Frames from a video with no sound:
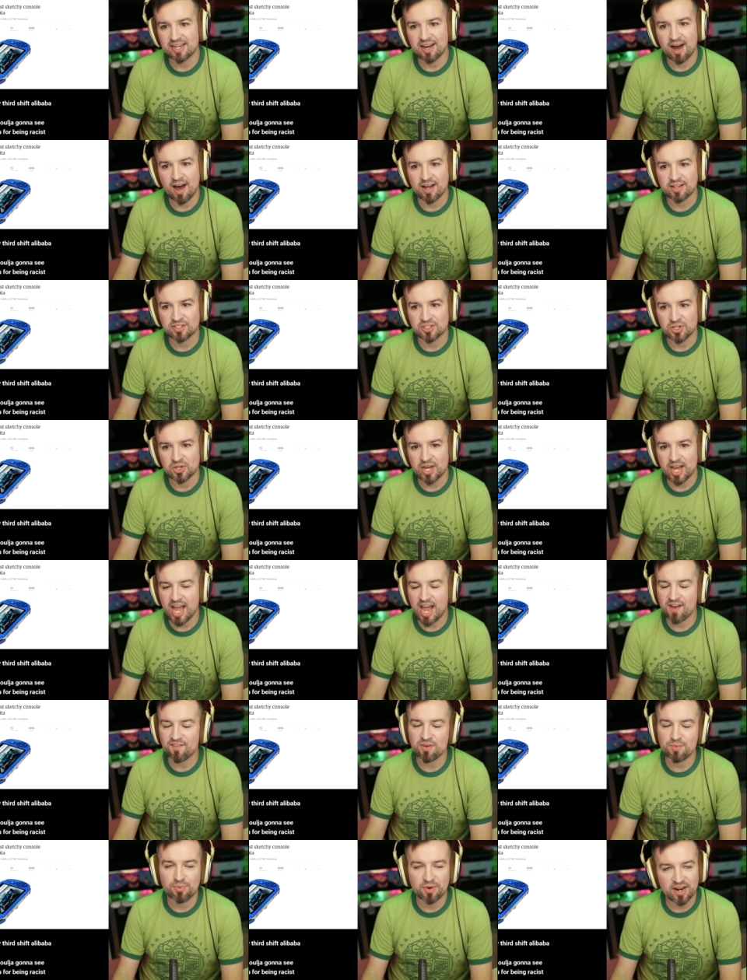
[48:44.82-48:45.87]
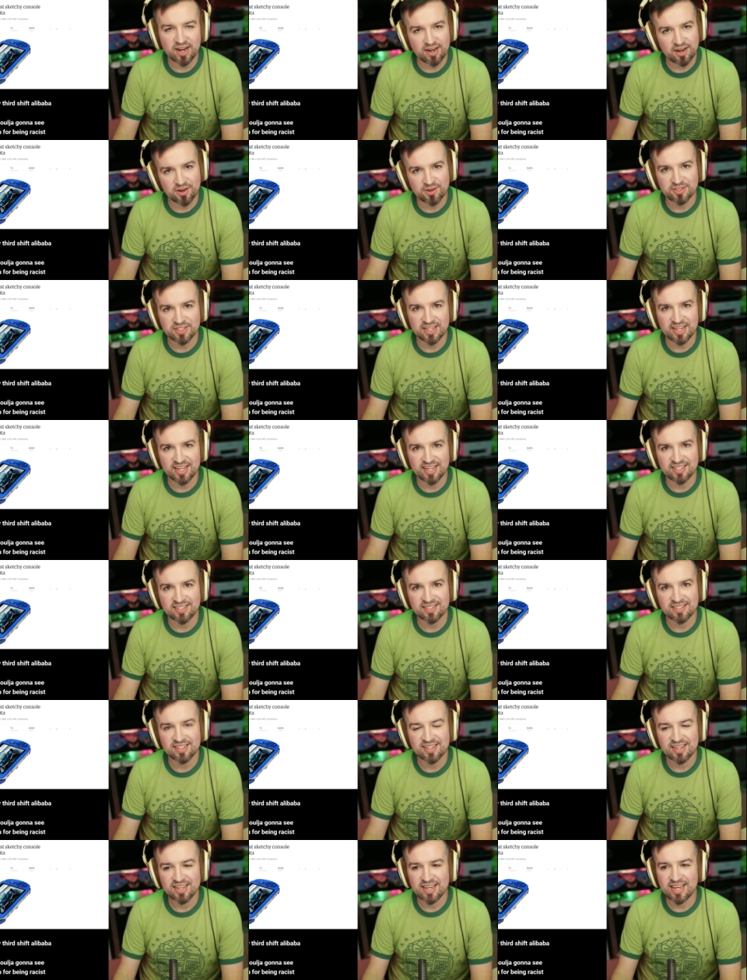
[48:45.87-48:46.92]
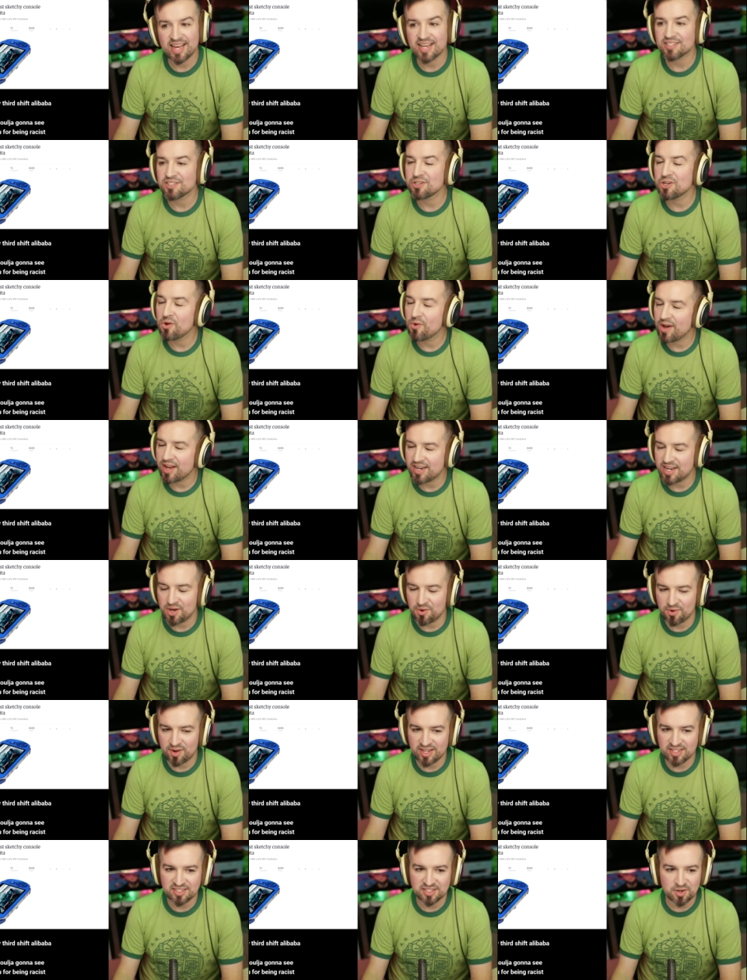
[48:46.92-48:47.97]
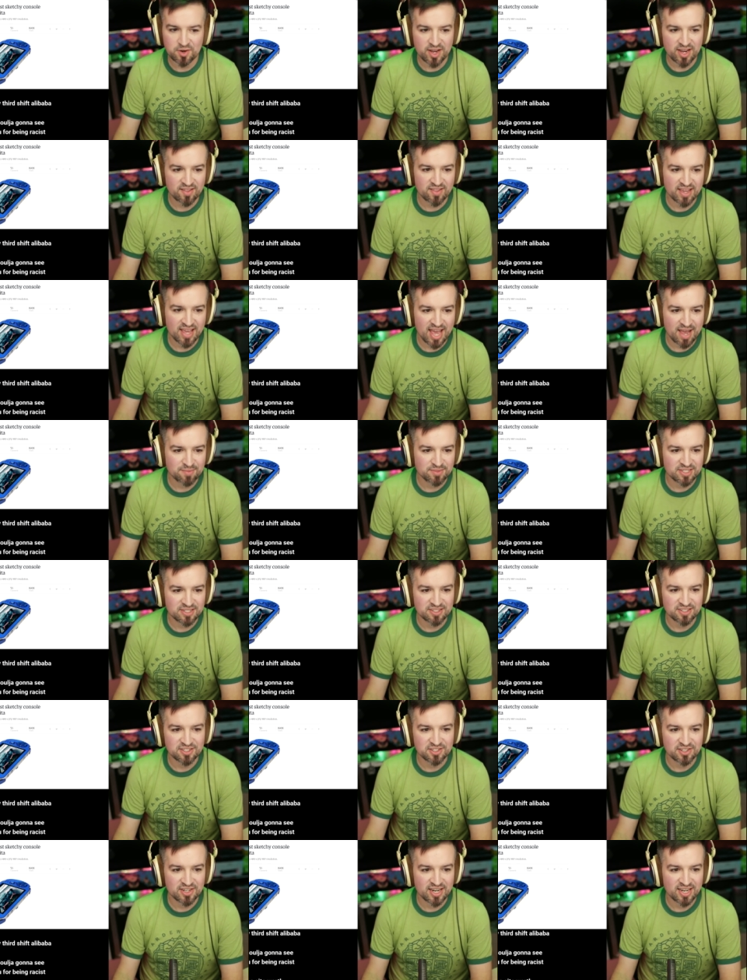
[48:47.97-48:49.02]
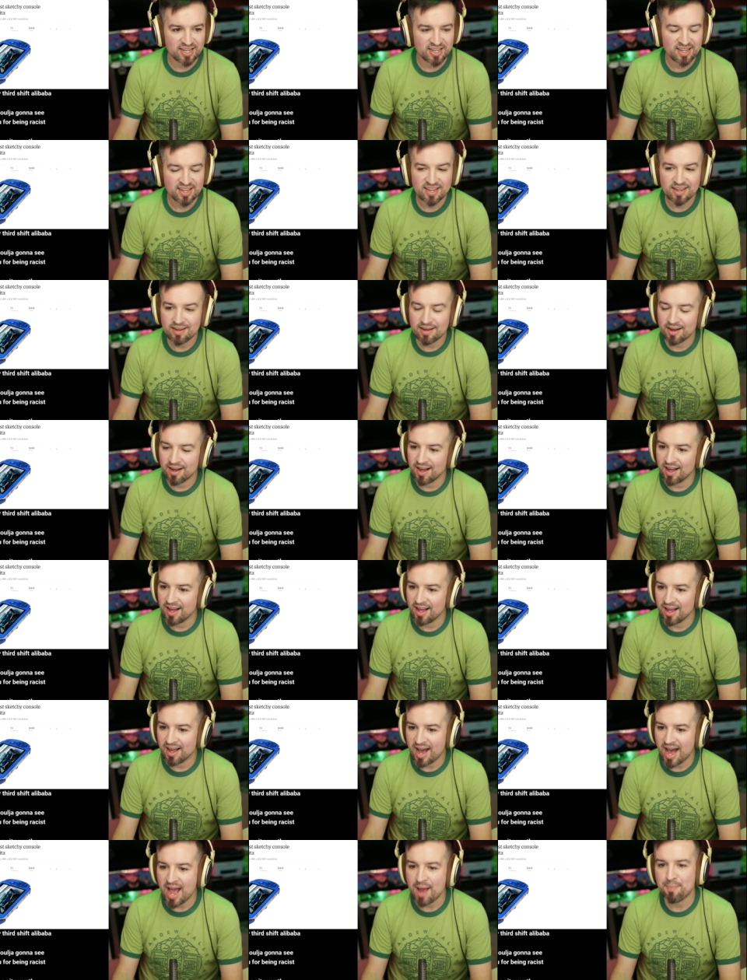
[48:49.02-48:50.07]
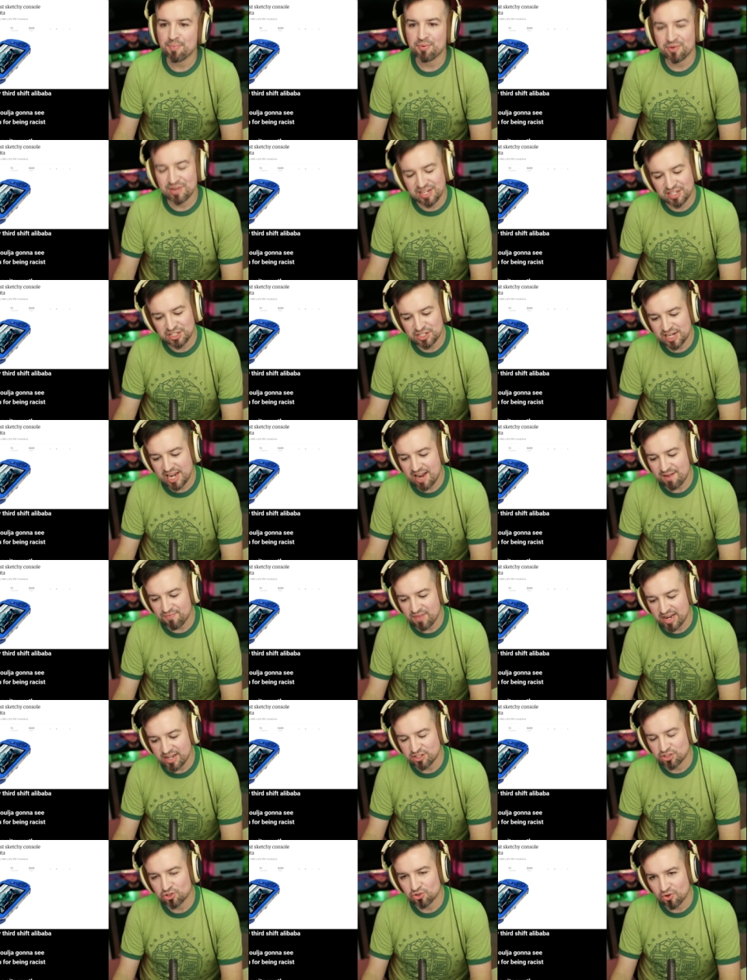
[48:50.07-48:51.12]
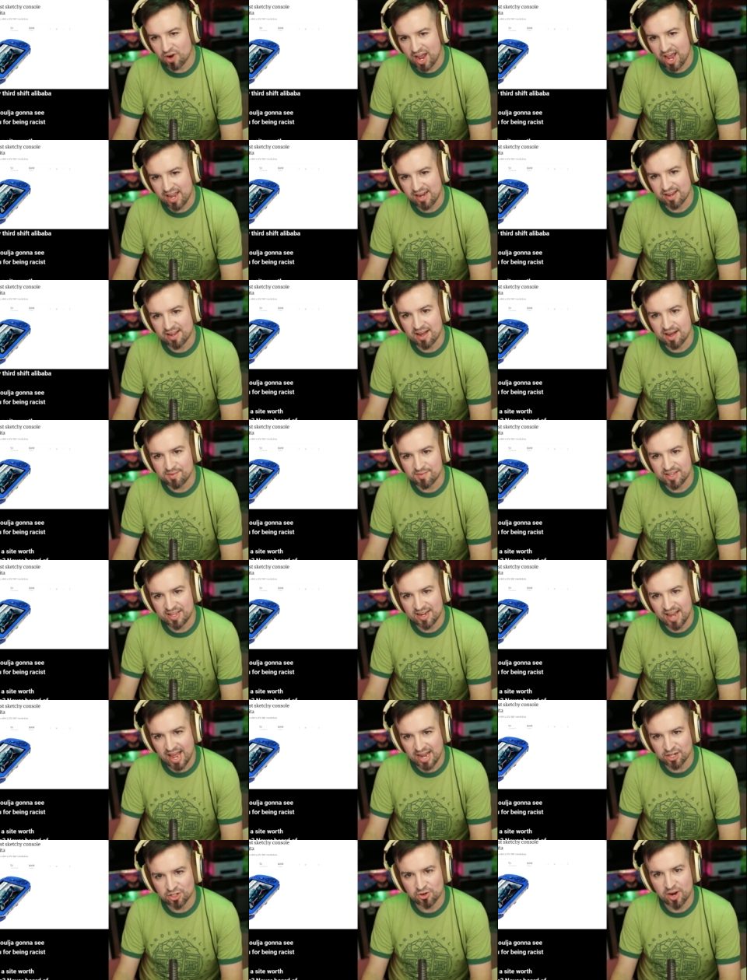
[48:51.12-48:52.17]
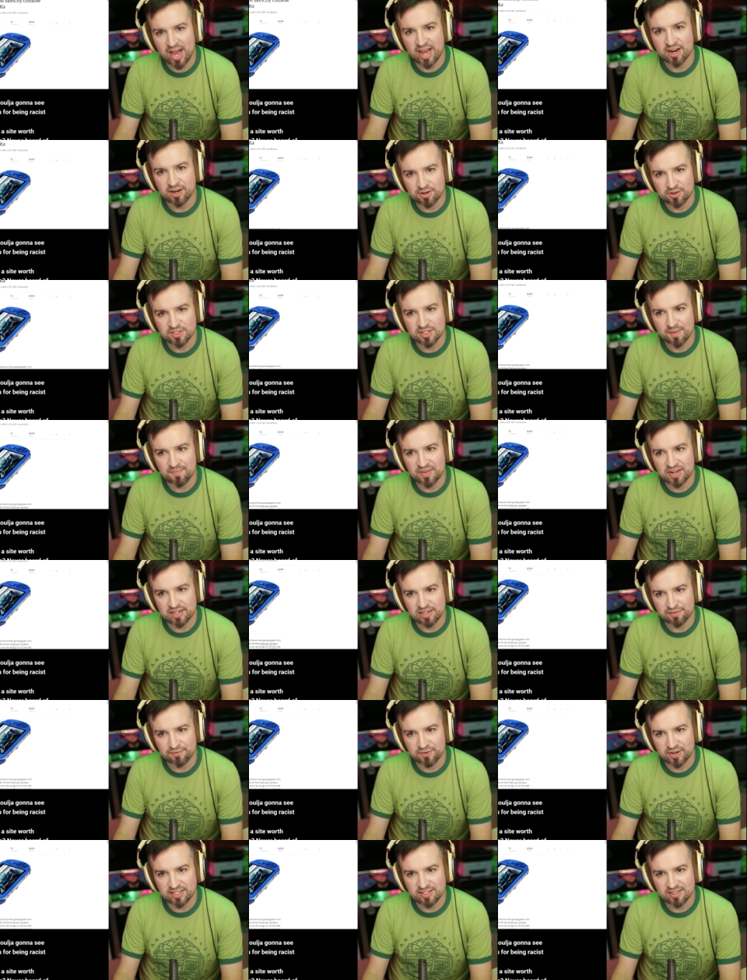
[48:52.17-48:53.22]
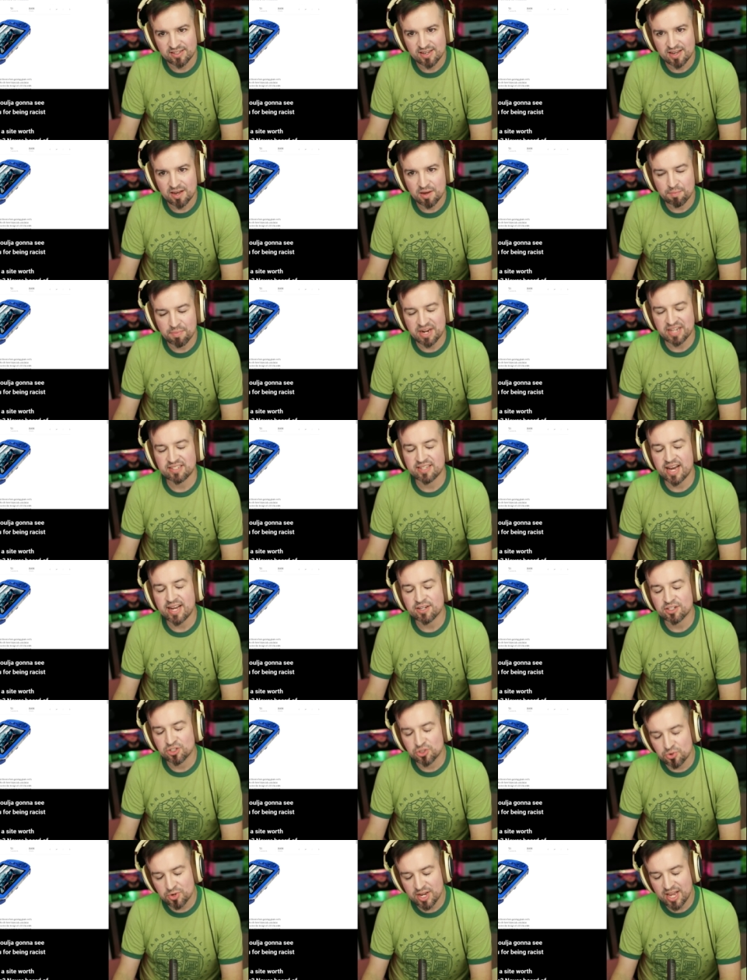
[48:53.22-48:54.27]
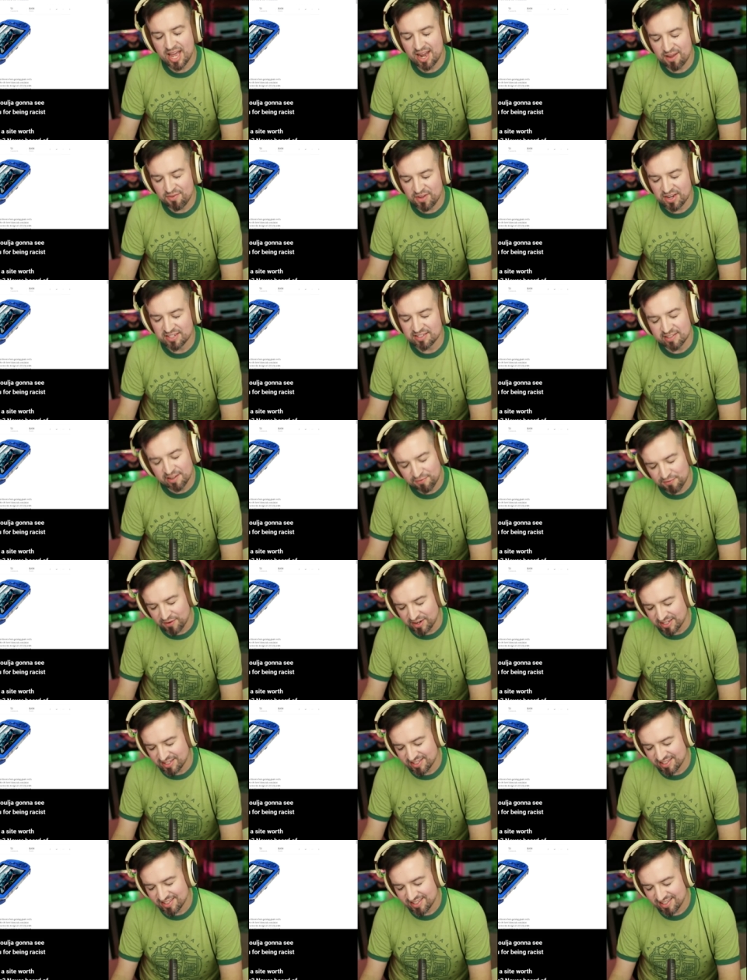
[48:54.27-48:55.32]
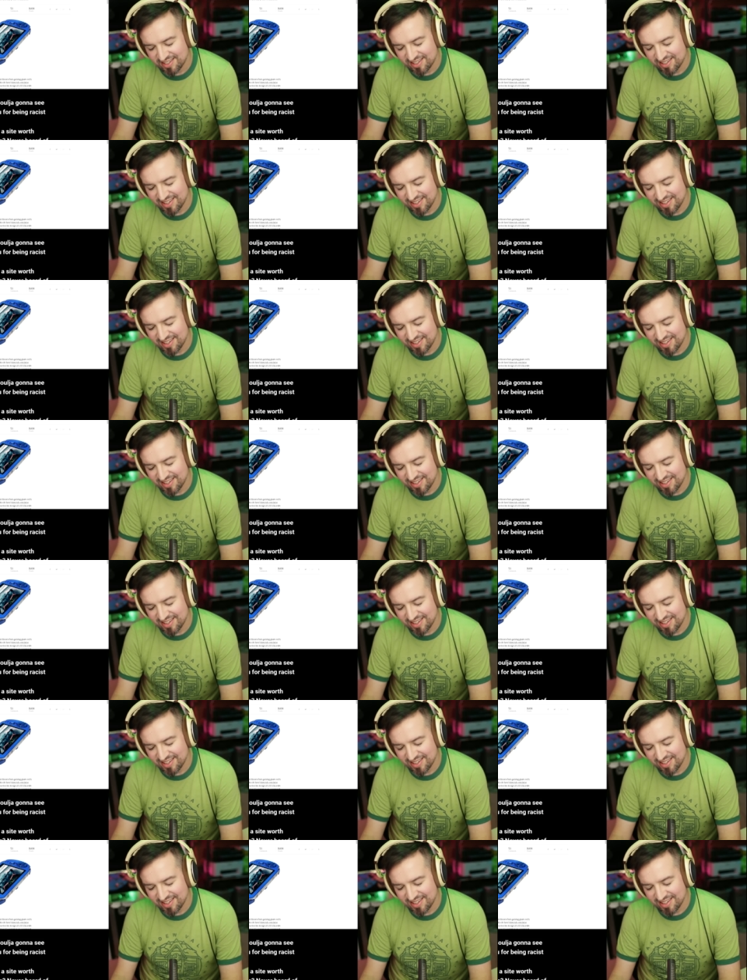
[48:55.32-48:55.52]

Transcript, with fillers: console. Everybody knows it is. He has no idea what he's doing in the games industry. I appreciate that he's trying to come in and trying to do something different, but he's not doing anything different.